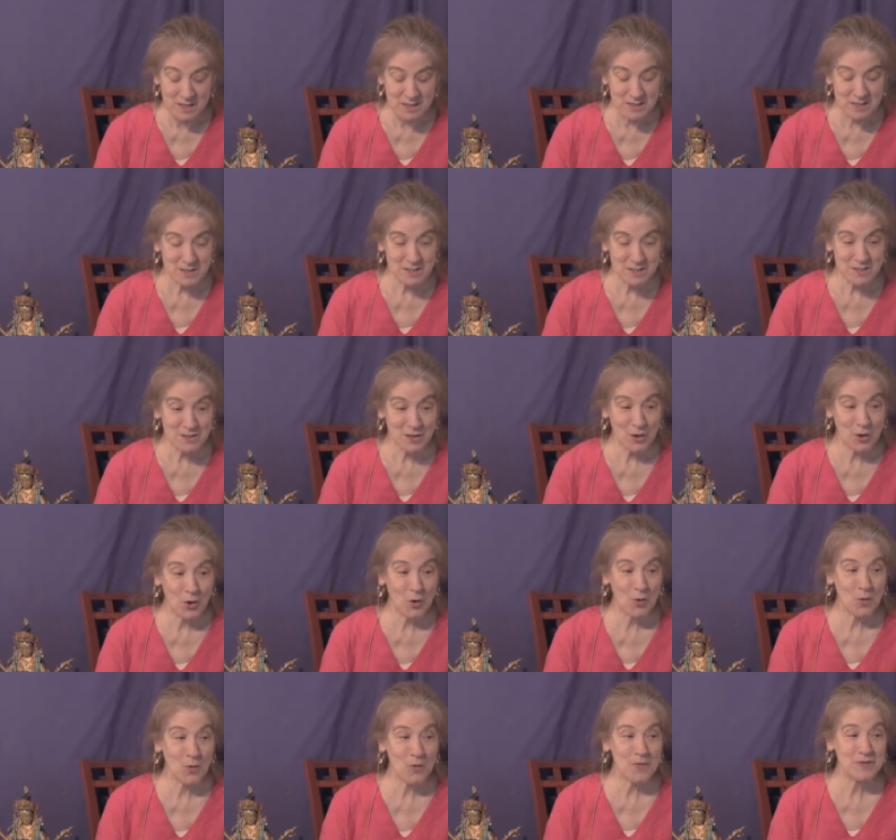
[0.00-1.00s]

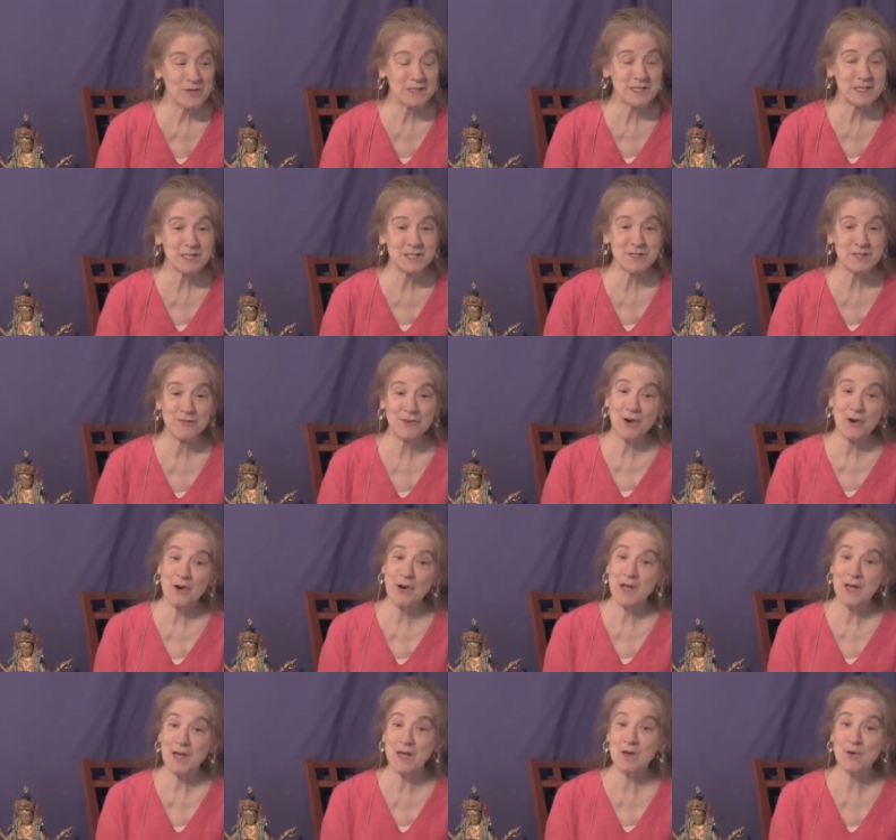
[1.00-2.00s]
So this is a
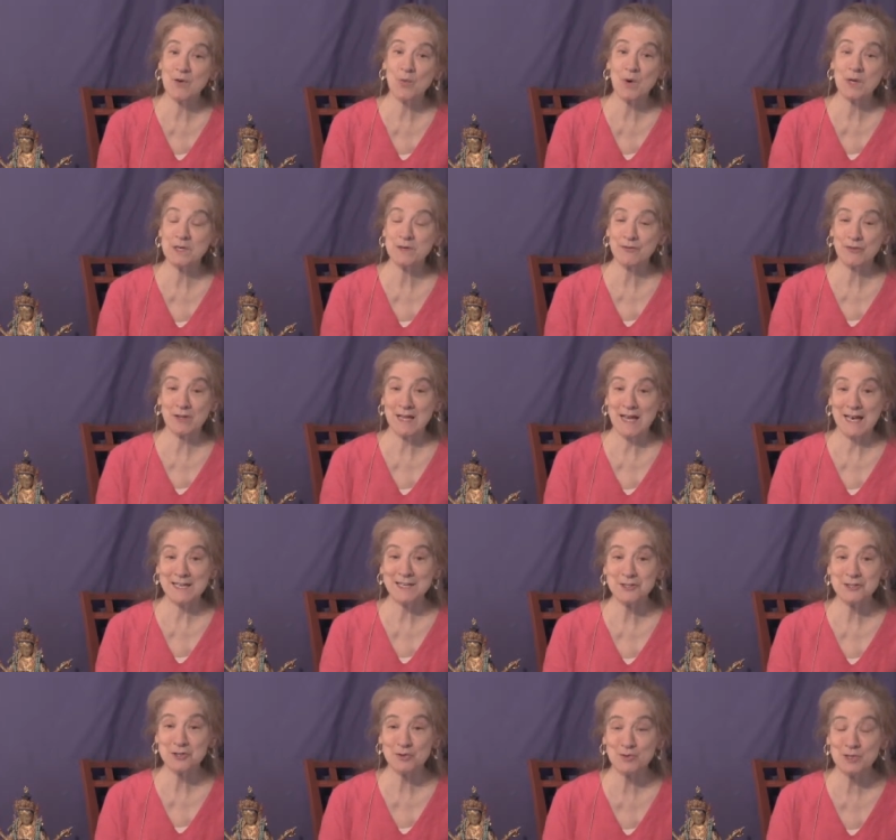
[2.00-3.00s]
very wonderful
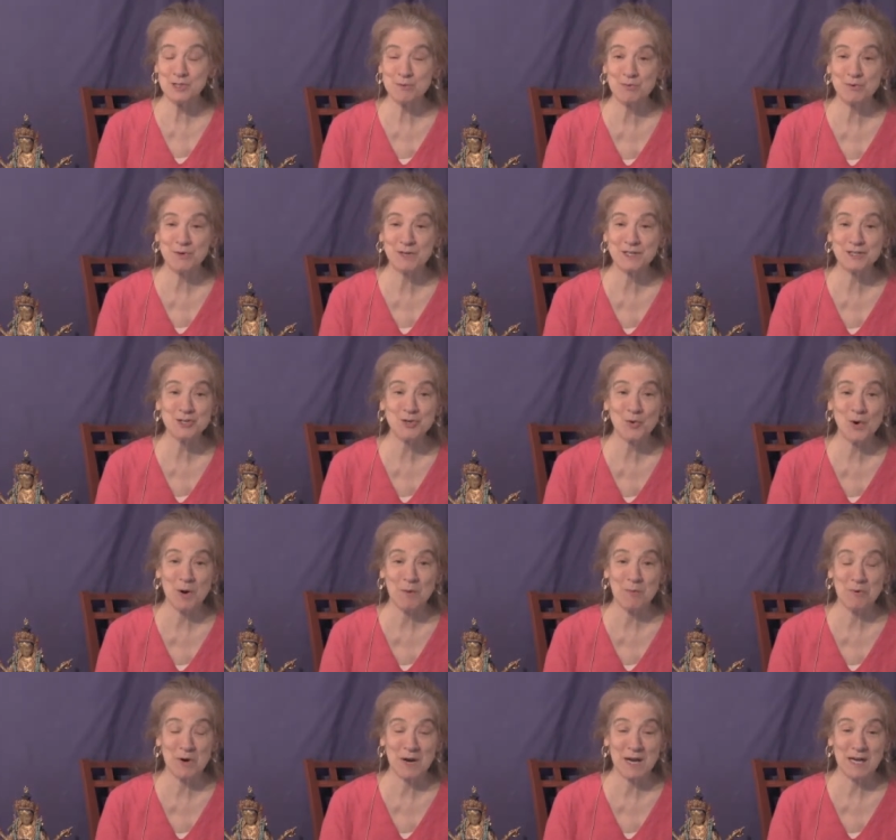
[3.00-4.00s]
attitude to bring to our
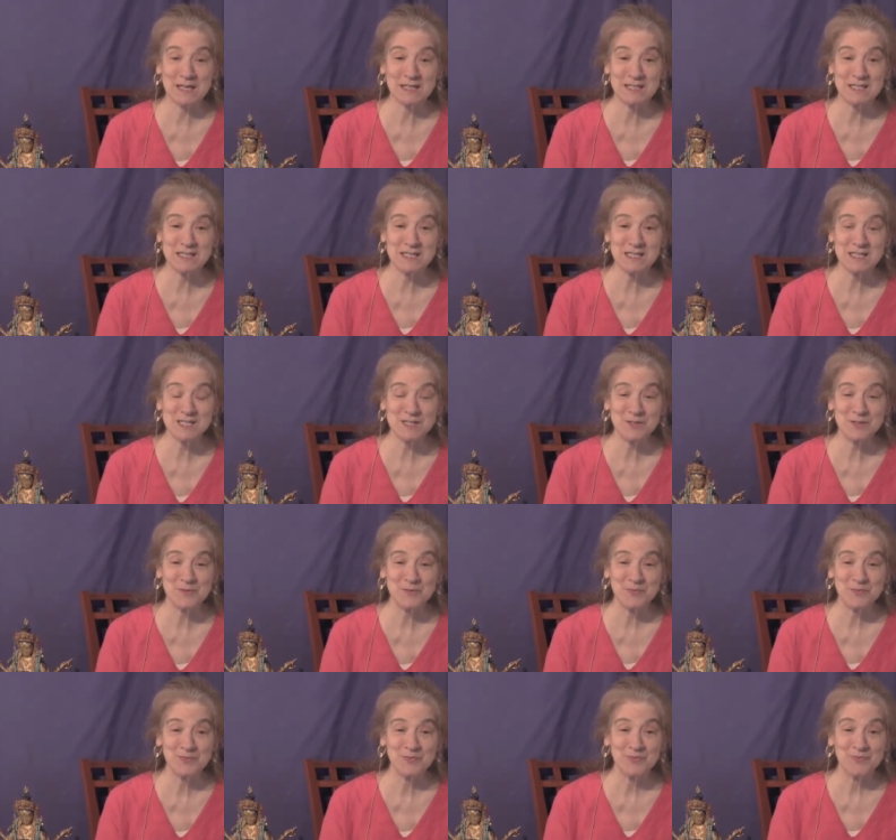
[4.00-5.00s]
practice.
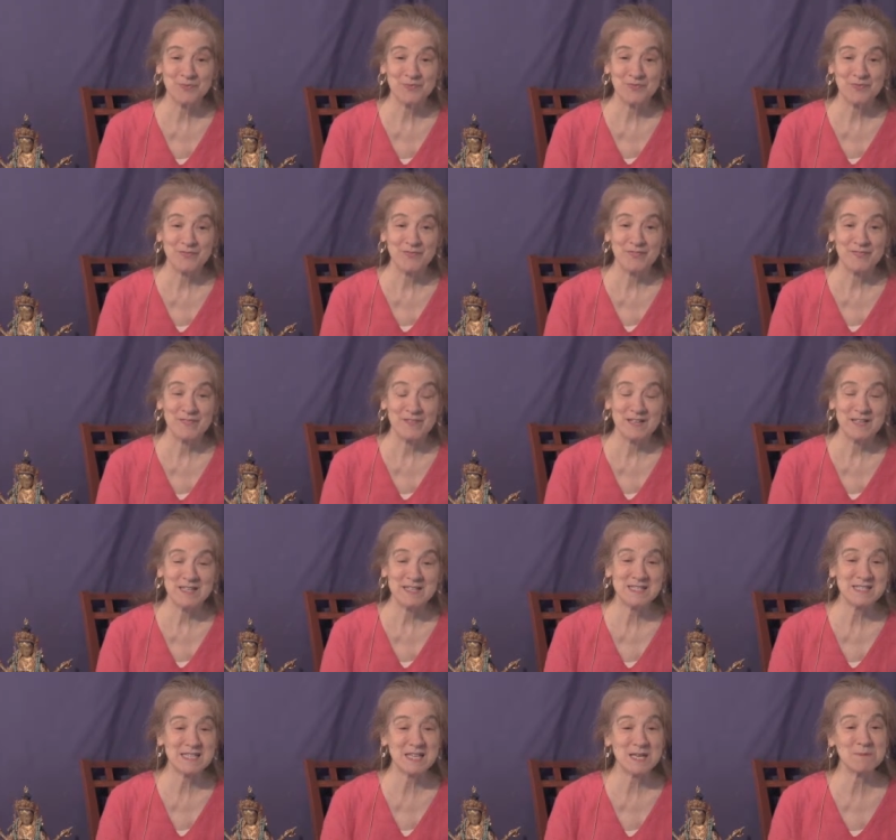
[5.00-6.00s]

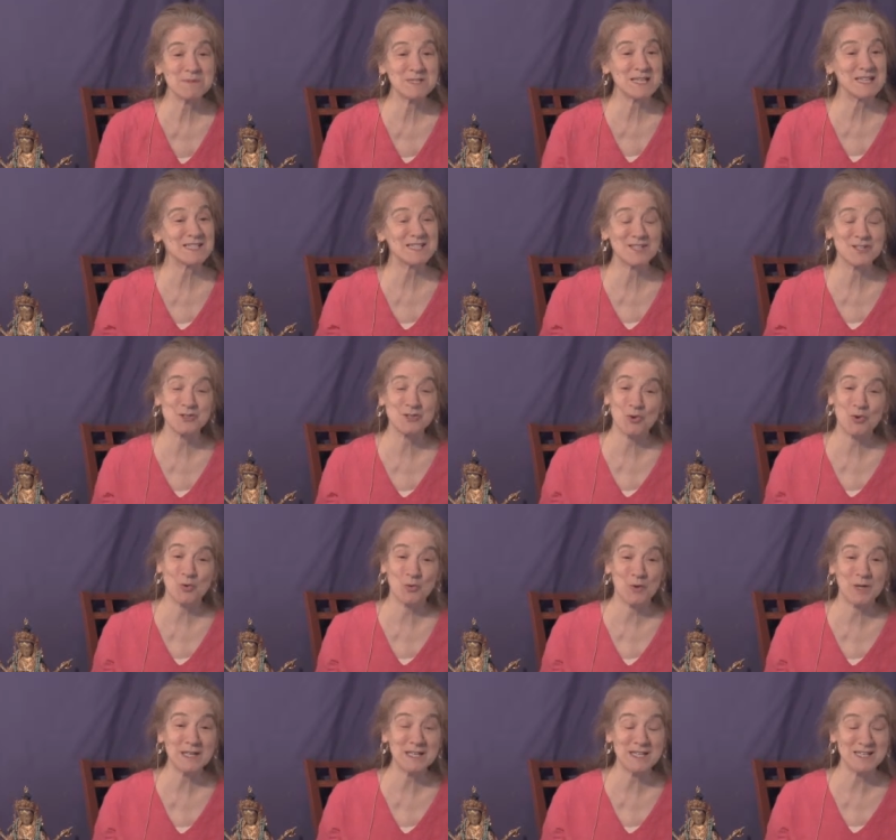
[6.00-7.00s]
In some sense, it's
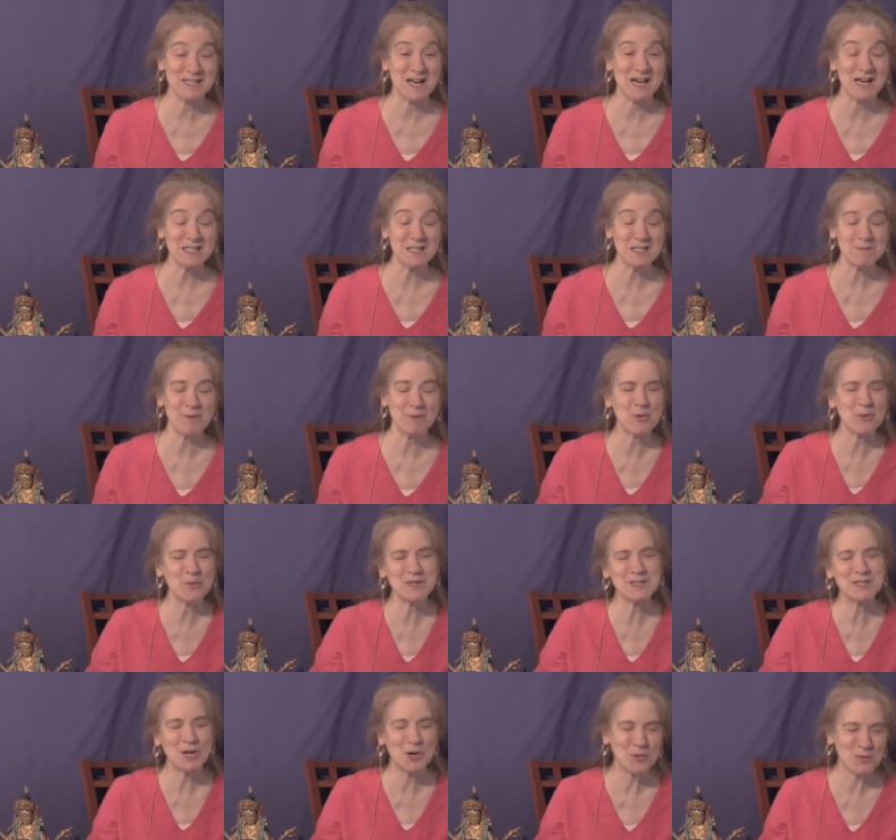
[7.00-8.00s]
already done, but we
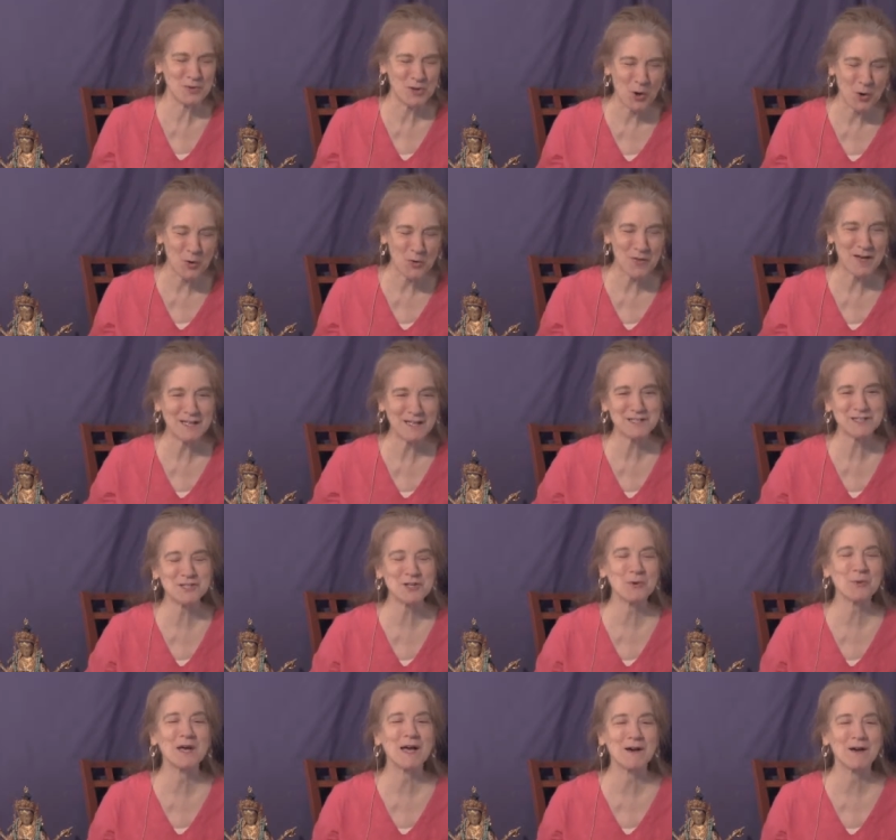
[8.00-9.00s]
don't know that,
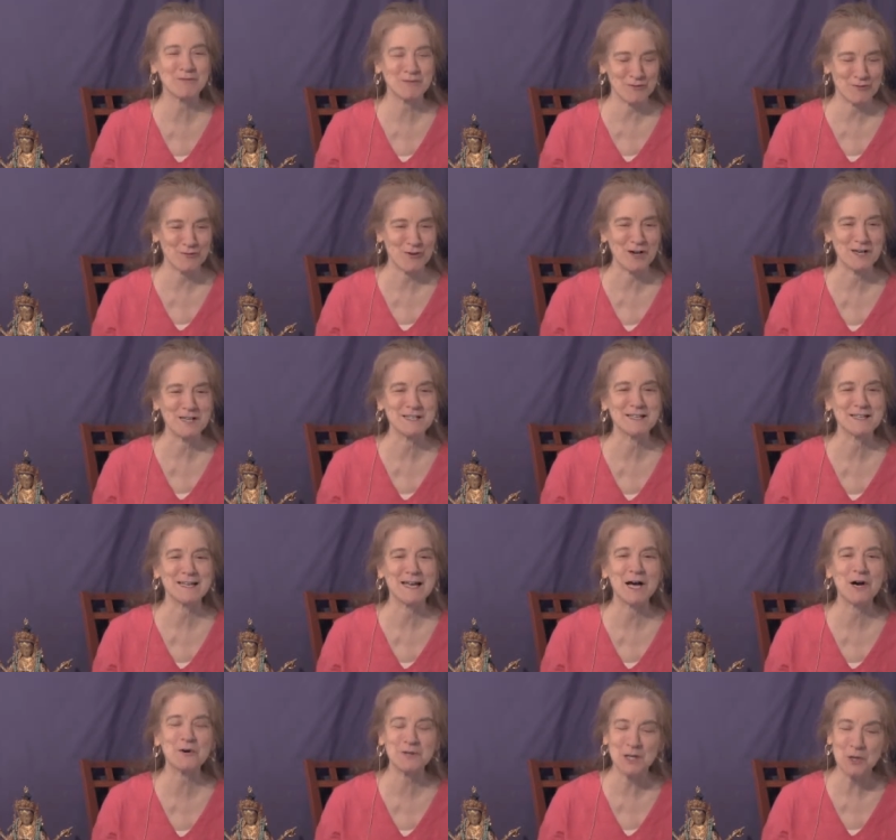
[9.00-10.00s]
so we have to find it
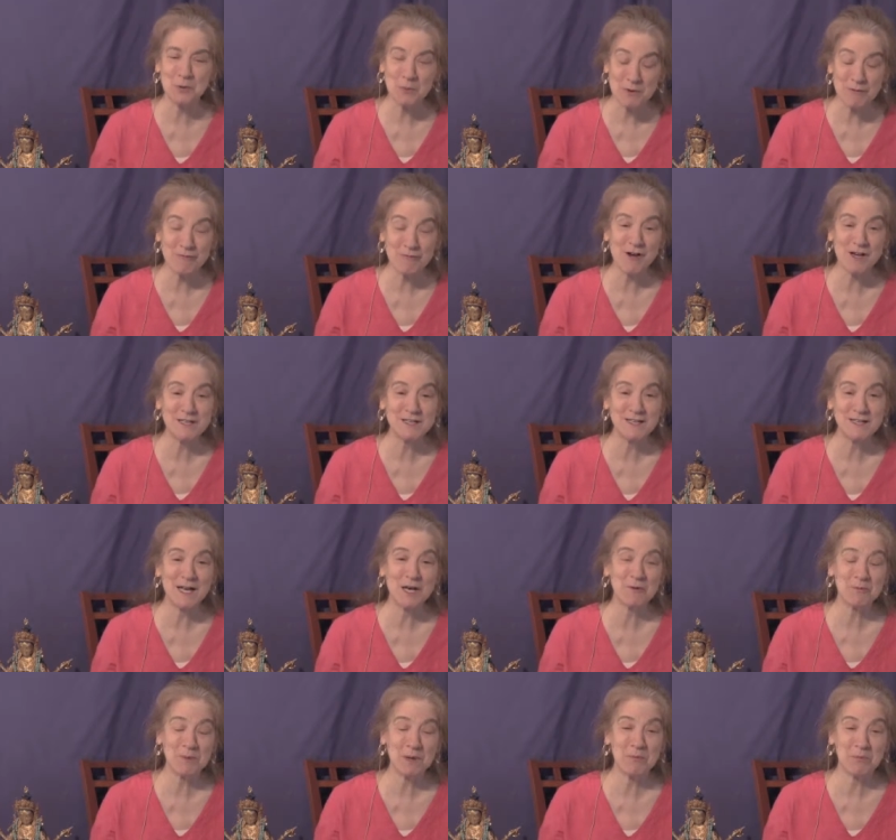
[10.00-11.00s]
out, and we find it
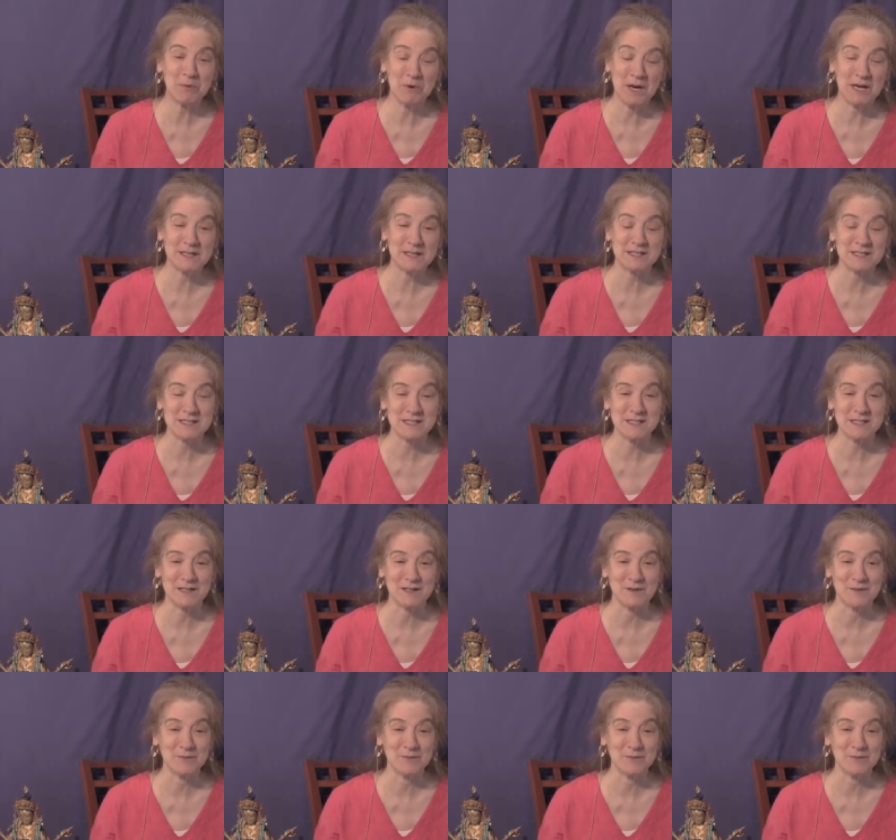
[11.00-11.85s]
out by practicing.